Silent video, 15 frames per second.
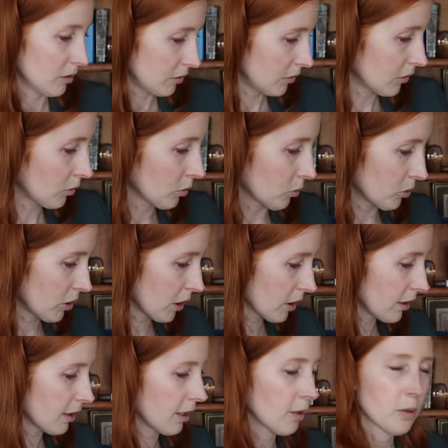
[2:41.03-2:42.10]
So check
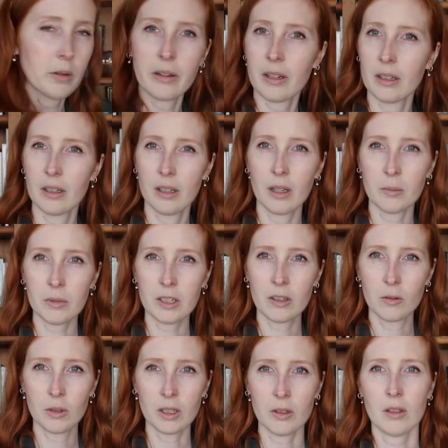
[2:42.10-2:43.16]
it out and let me know
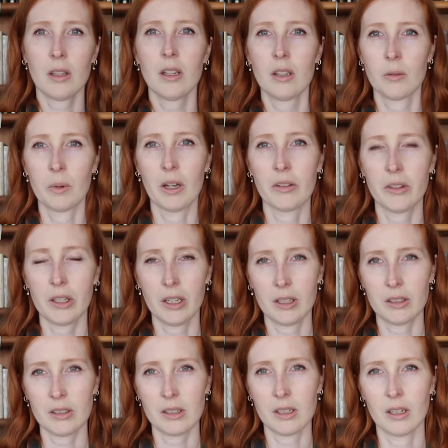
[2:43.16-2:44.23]
what you think about the
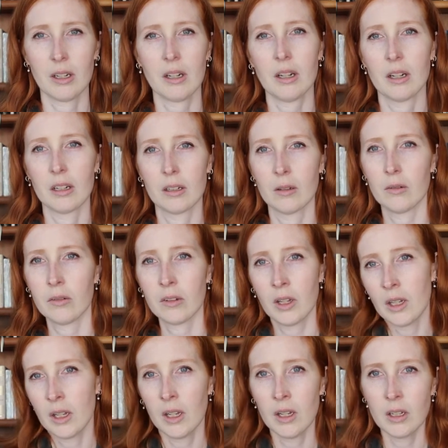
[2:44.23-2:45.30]
idea of
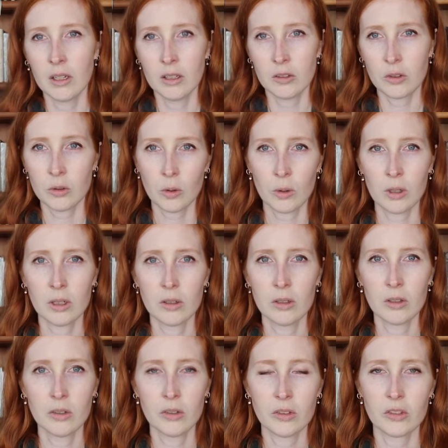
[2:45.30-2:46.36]

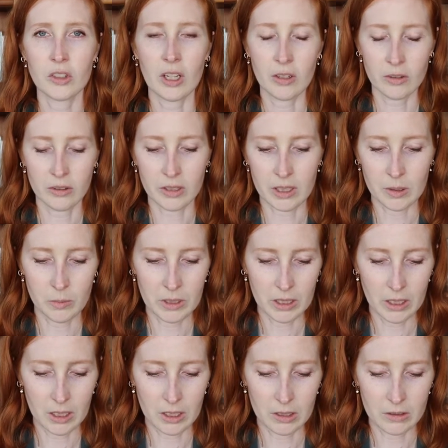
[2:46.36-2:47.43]
tutorials generally,
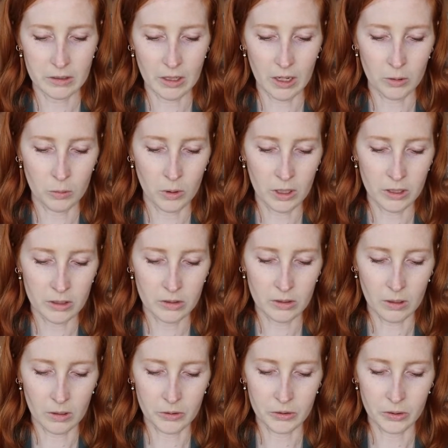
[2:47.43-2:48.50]
because I was
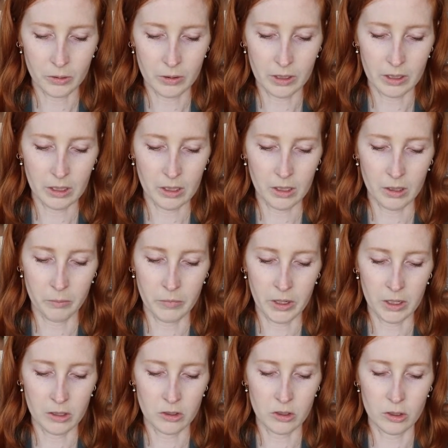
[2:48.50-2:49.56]
also thinking I
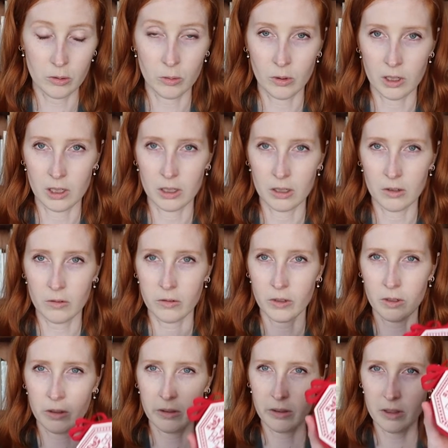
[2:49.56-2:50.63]
might do one
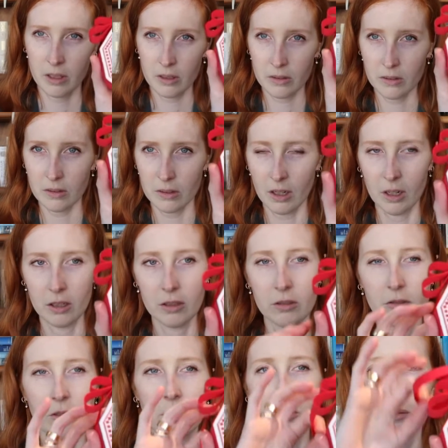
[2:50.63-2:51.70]
for this style
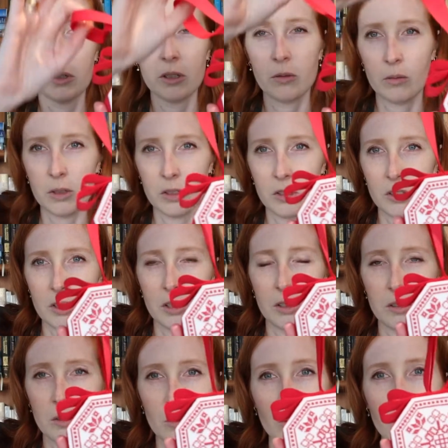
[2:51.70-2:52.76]
of ornament, which
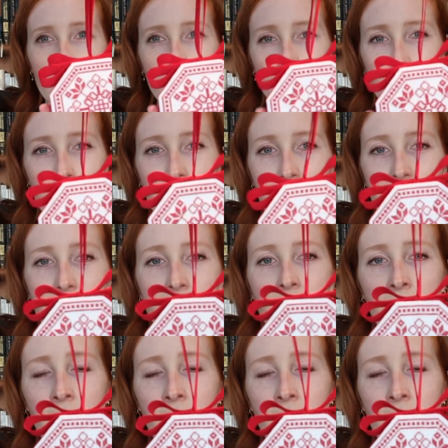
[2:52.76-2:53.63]
is one of my